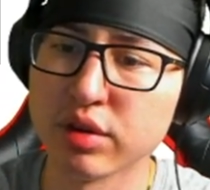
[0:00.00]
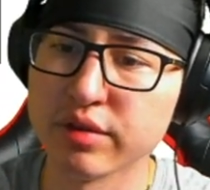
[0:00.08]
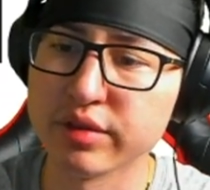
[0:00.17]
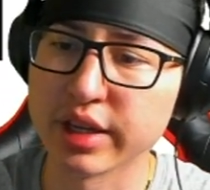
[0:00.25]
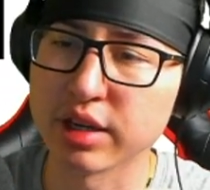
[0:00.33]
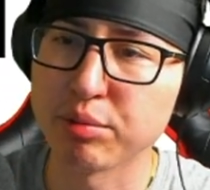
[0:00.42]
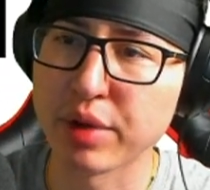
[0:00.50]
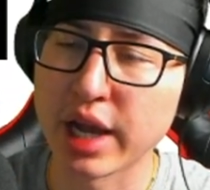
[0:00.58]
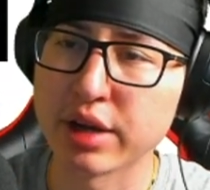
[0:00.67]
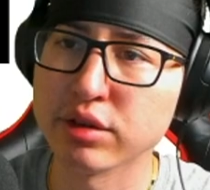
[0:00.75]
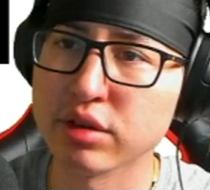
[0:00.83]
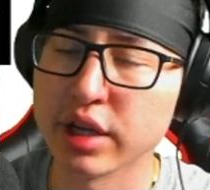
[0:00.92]
like a
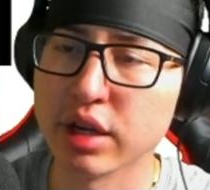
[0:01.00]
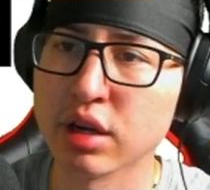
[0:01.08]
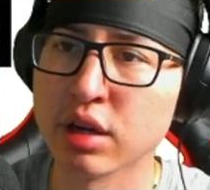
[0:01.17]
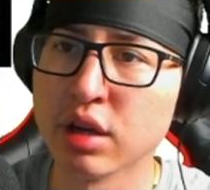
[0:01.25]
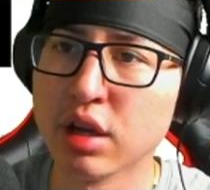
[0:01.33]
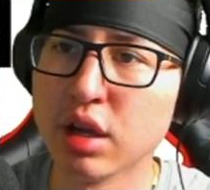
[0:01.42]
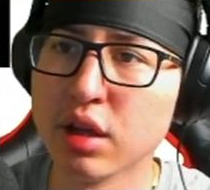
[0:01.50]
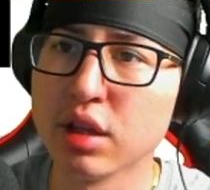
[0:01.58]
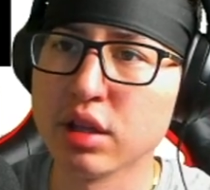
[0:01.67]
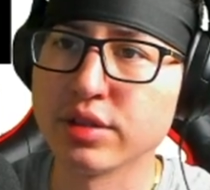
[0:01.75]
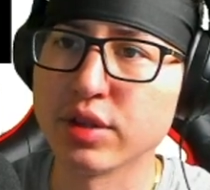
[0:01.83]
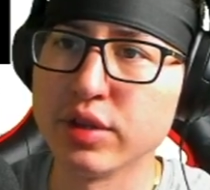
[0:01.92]
pattern here.
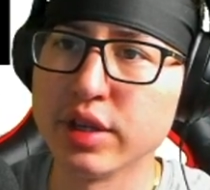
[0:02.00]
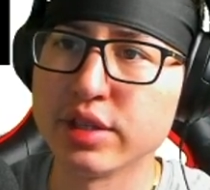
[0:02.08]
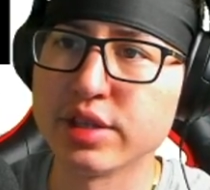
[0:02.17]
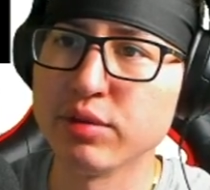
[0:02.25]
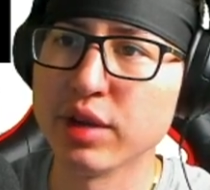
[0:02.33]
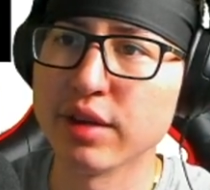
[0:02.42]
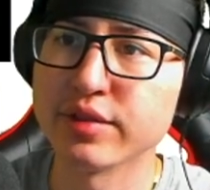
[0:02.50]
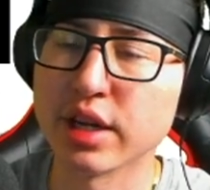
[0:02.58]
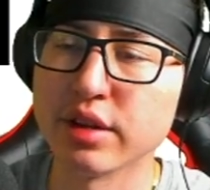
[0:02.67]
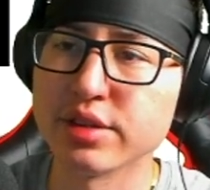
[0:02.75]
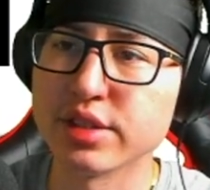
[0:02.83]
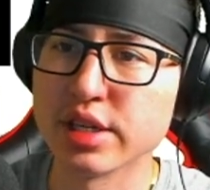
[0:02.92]
So you can see we have
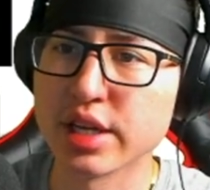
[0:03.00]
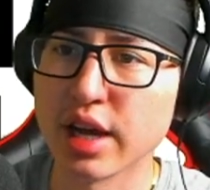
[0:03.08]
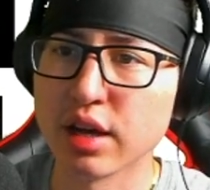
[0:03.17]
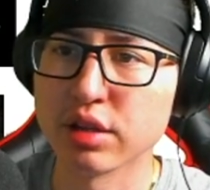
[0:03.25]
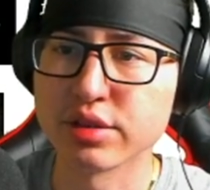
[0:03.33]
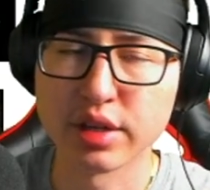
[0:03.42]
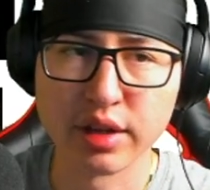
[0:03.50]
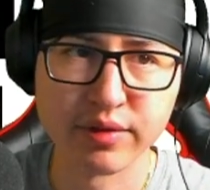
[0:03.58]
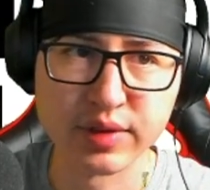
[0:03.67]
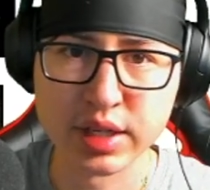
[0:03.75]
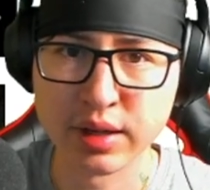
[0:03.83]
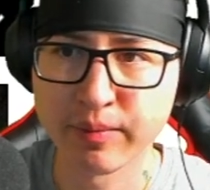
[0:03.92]
Town, City, Kalos, and
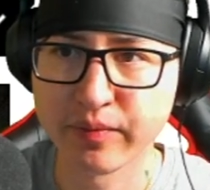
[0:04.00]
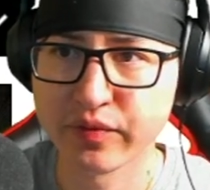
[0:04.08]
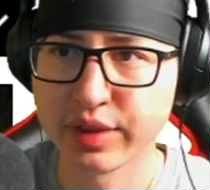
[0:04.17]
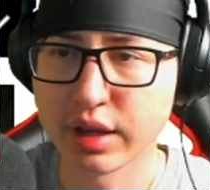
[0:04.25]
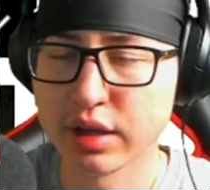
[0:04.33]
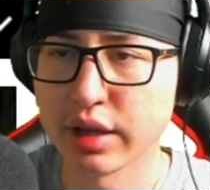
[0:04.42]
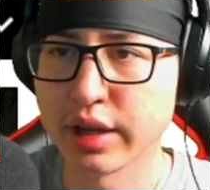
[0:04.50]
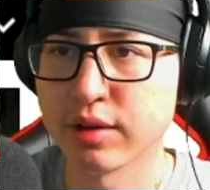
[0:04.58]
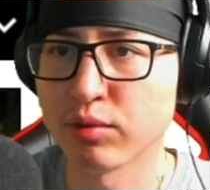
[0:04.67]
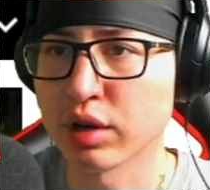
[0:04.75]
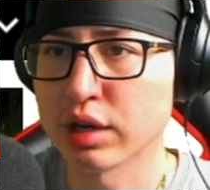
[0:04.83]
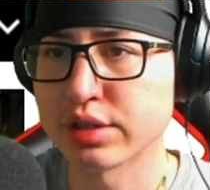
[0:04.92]
FD.
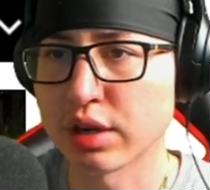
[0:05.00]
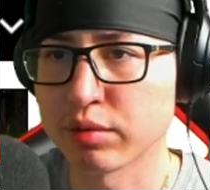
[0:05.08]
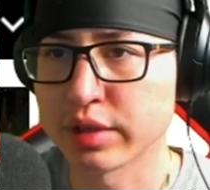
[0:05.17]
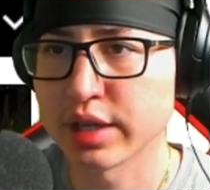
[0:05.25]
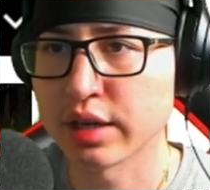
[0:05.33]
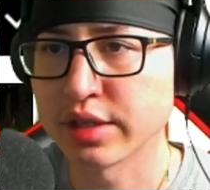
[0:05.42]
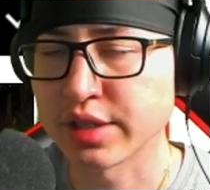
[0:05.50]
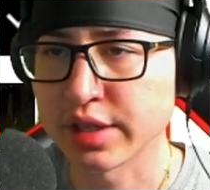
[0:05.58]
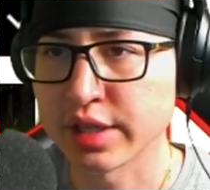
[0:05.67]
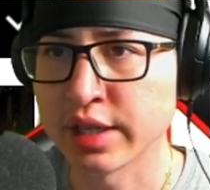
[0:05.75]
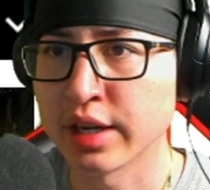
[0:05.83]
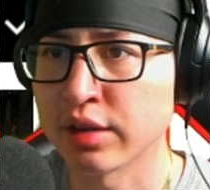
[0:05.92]
And we're going to start with Town and
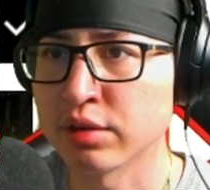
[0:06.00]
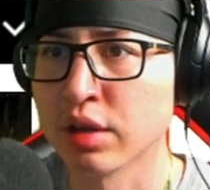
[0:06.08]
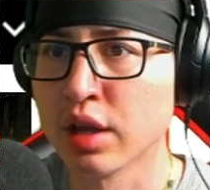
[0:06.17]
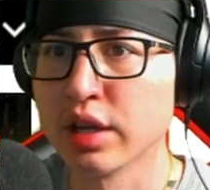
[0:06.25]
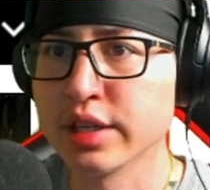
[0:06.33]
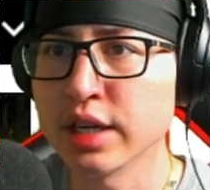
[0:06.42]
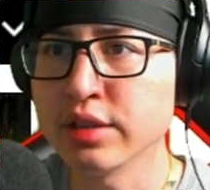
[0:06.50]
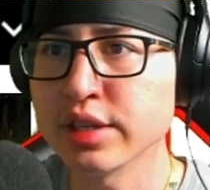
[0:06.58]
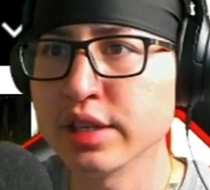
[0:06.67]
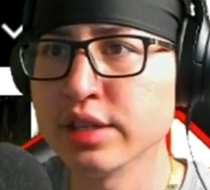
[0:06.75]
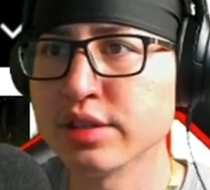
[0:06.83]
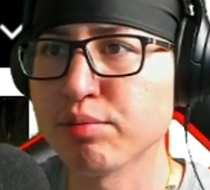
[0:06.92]
City. Now, Town
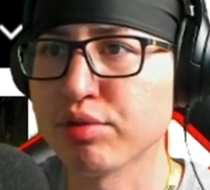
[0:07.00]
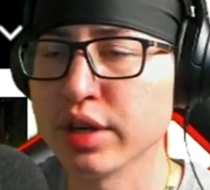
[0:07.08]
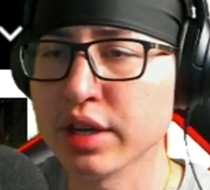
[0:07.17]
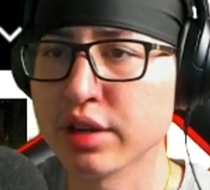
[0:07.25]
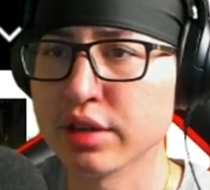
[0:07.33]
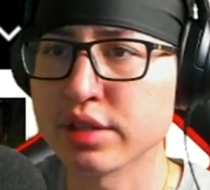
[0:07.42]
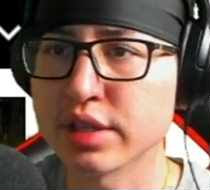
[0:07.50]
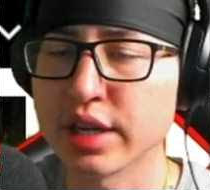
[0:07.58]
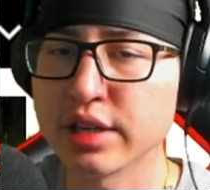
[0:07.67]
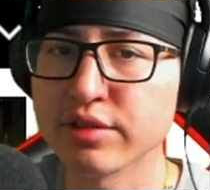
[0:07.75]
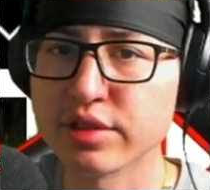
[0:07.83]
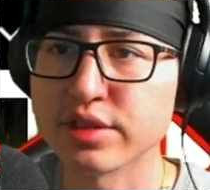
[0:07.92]
City is pretty good
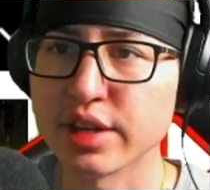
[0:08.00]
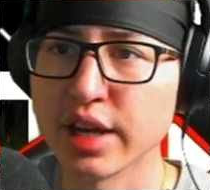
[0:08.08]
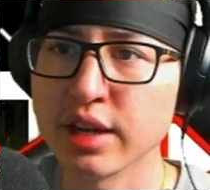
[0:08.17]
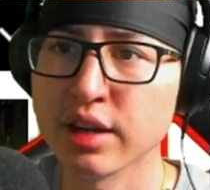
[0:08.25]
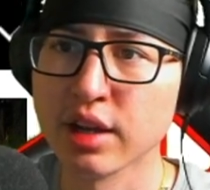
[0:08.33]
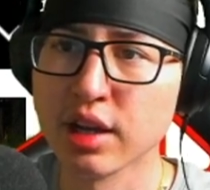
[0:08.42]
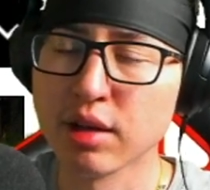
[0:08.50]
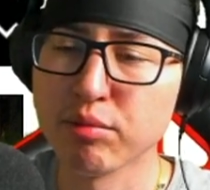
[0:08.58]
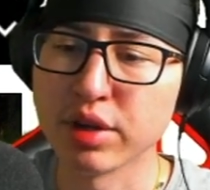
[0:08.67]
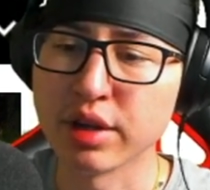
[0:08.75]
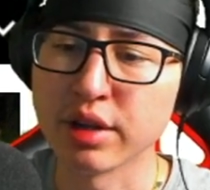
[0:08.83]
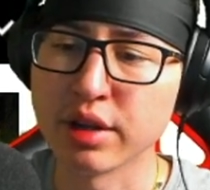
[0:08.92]
stage for Snake,
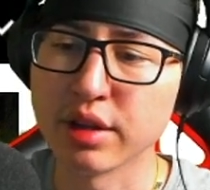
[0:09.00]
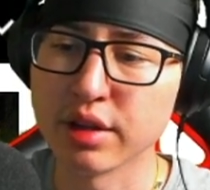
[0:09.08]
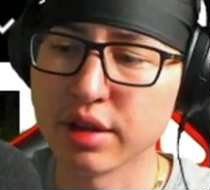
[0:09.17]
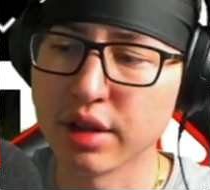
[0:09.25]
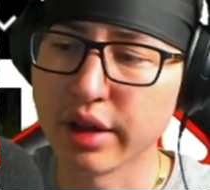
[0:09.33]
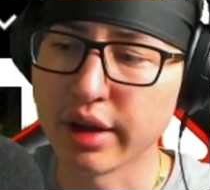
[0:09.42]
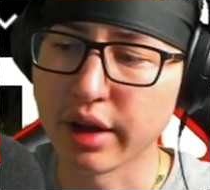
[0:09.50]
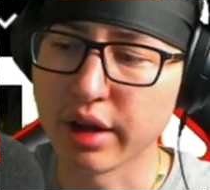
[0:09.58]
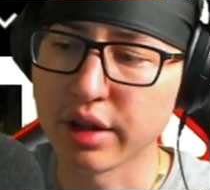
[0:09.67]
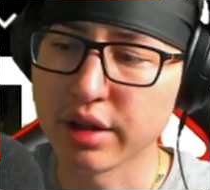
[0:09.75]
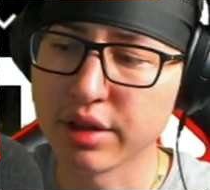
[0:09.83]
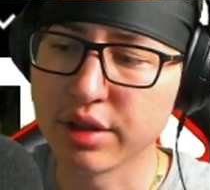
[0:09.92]
but
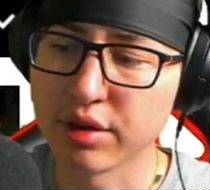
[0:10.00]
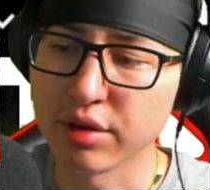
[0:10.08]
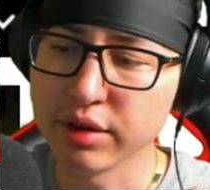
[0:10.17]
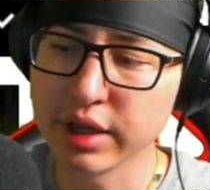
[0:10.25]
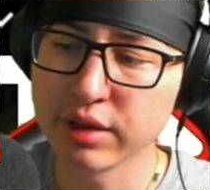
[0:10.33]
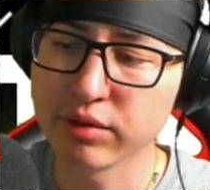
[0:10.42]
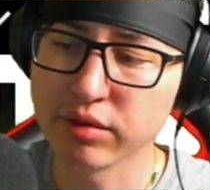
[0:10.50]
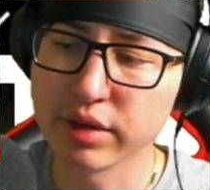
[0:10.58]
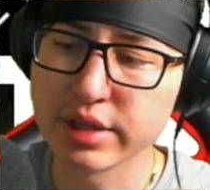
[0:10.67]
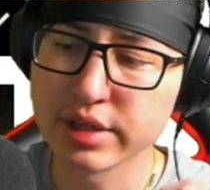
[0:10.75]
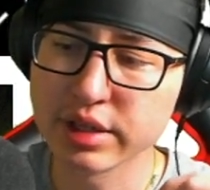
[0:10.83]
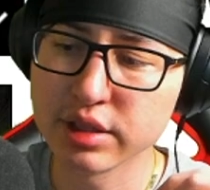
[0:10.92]
the only
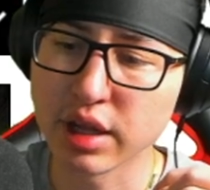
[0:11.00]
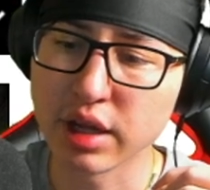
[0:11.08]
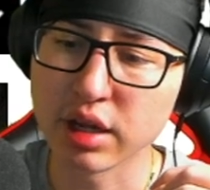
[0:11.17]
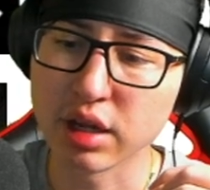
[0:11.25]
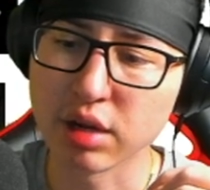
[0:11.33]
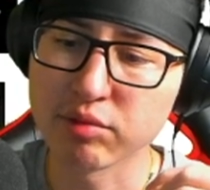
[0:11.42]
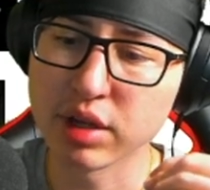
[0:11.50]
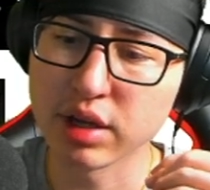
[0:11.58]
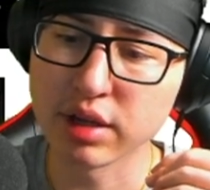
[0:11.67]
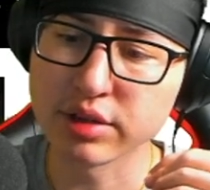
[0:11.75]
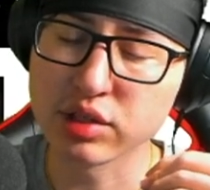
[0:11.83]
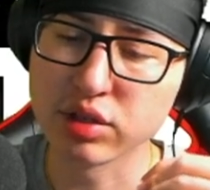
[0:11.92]
reason that I'm
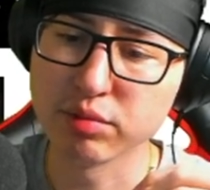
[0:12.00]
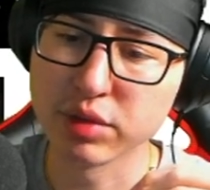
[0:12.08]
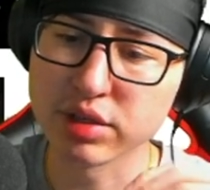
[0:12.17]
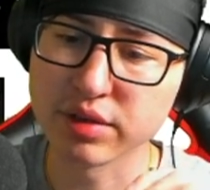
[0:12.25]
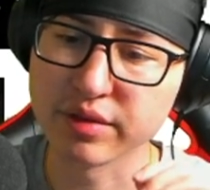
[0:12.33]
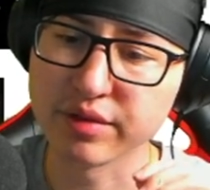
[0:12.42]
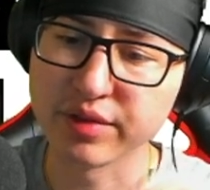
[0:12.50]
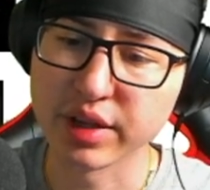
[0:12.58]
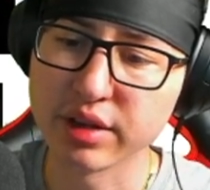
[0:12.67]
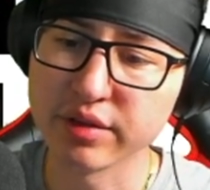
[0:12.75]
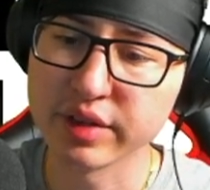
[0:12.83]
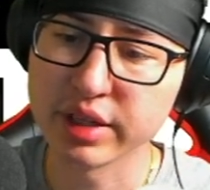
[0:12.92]
not too much of a
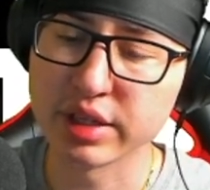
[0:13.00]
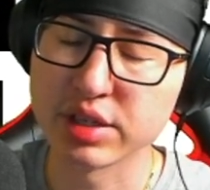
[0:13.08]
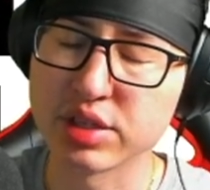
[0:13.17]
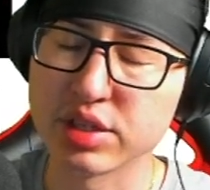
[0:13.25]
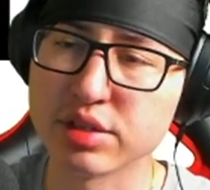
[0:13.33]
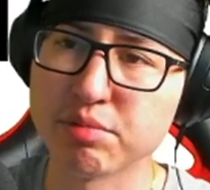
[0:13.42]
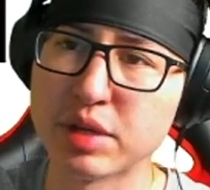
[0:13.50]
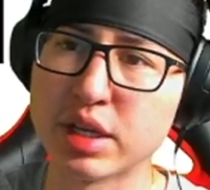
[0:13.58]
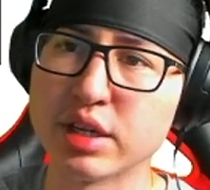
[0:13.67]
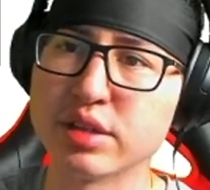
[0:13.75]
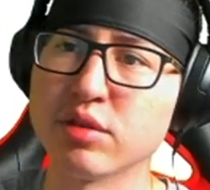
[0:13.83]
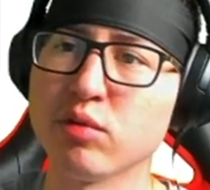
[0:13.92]
fan of it is just
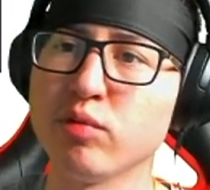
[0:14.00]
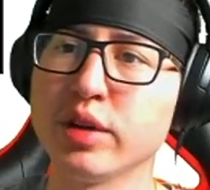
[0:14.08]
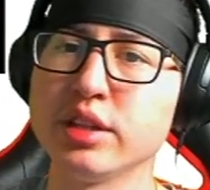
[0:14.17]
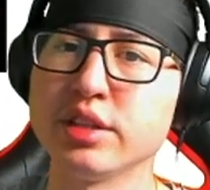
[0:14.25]
because when